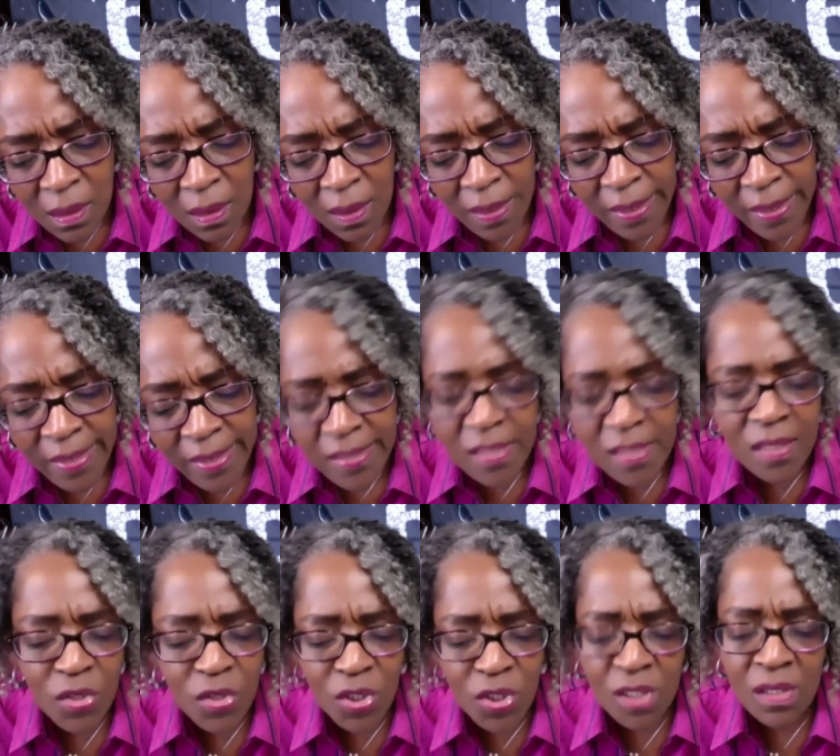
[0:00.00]
It's
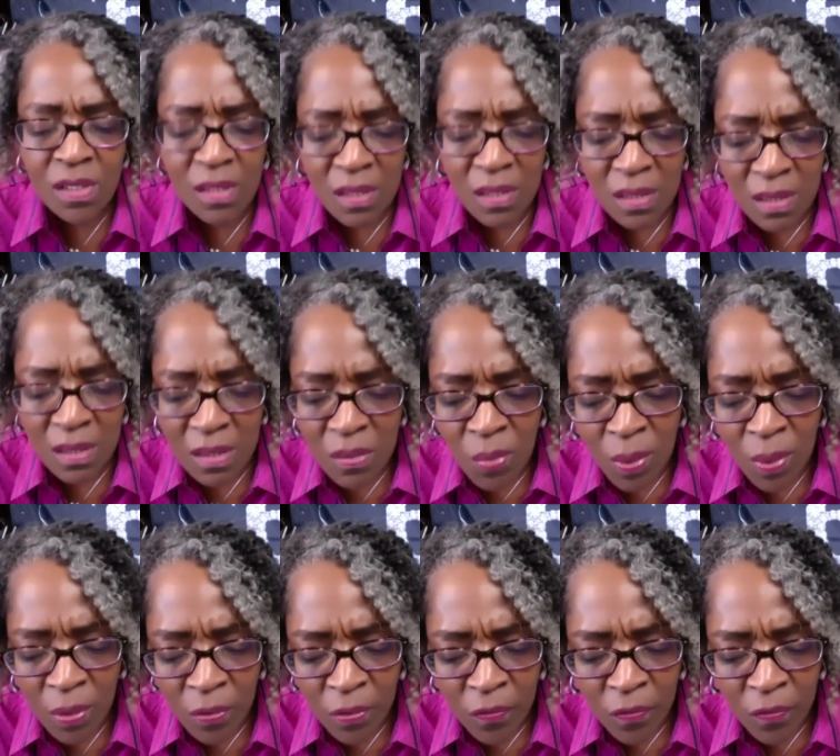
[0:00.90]
in Jesus, this
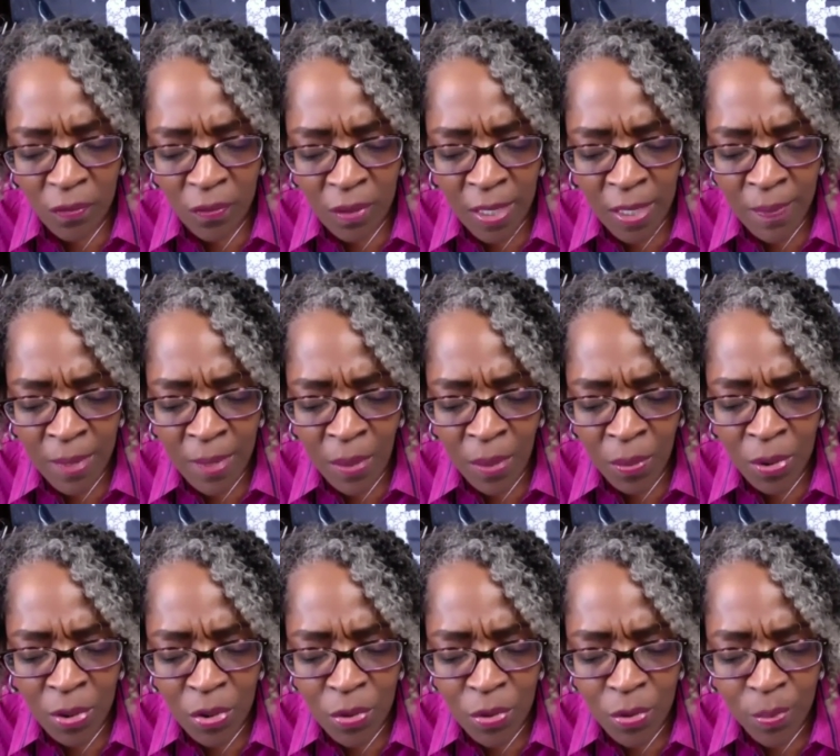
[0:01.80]
wonderful name, that we
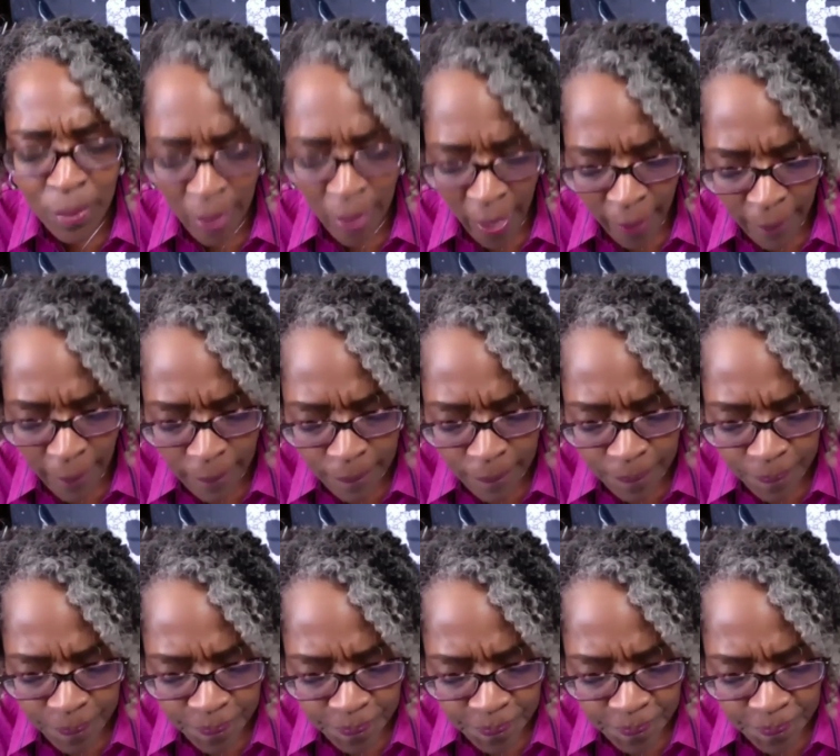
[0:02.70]
do pray
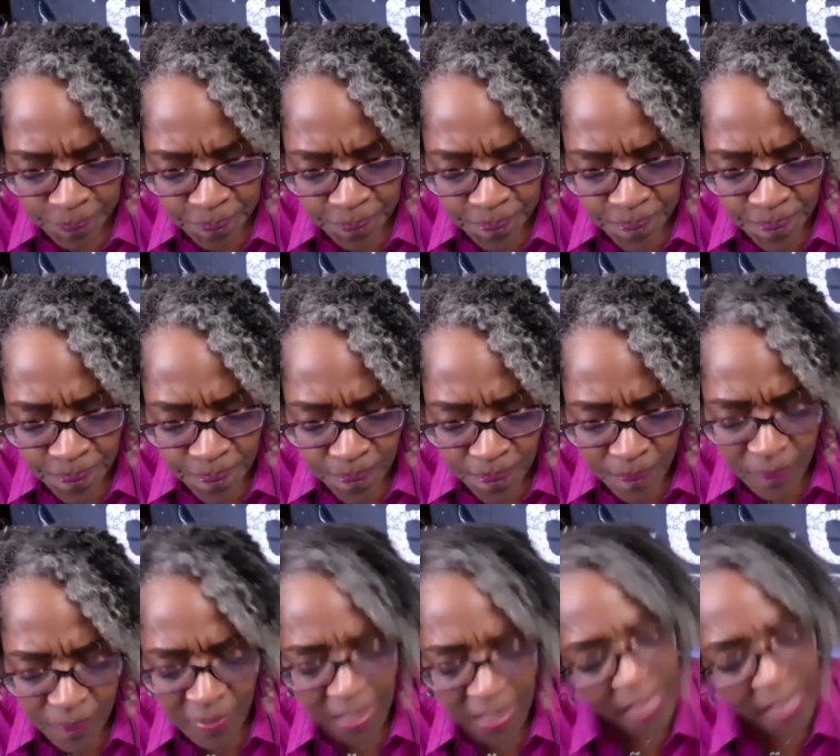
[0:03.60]

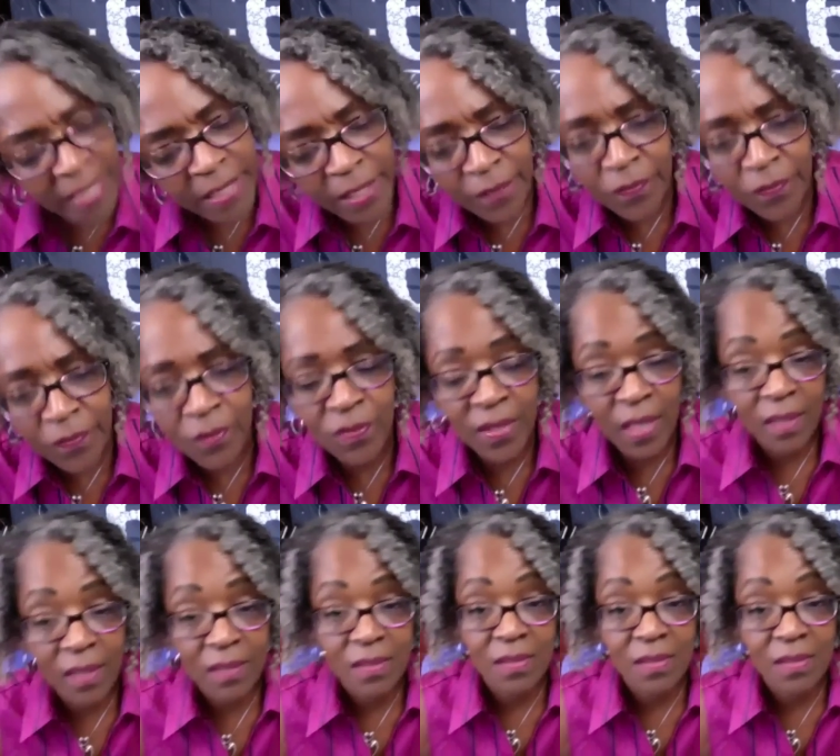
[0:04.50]
and give you
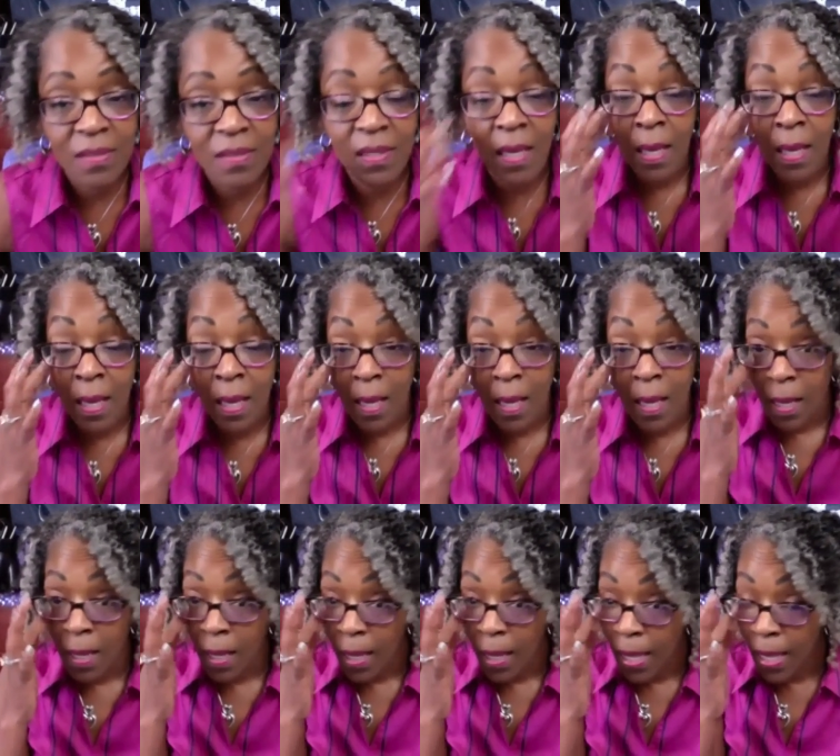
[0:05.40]
thanks.
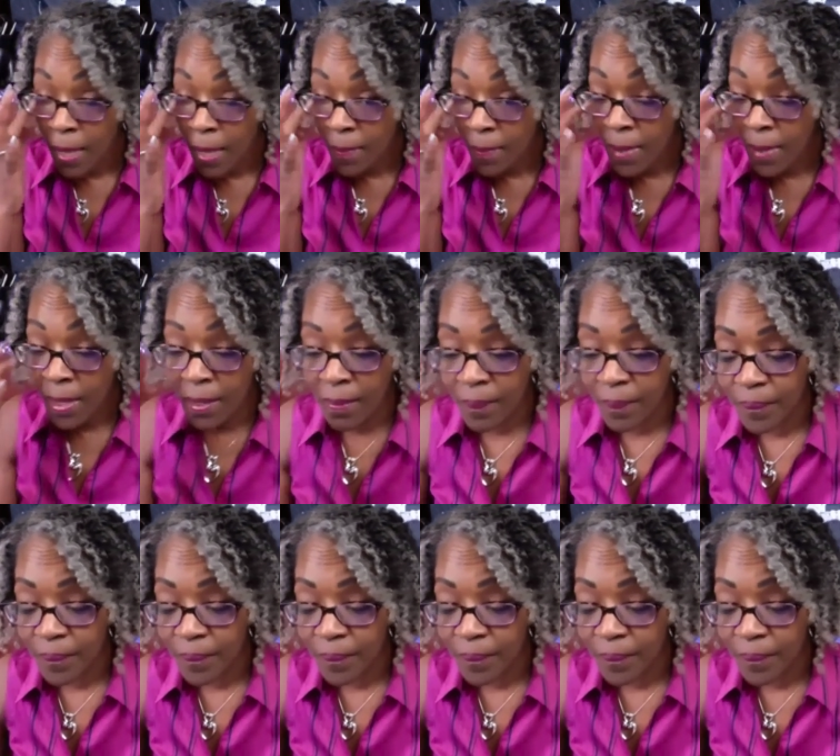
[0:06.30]
Amen.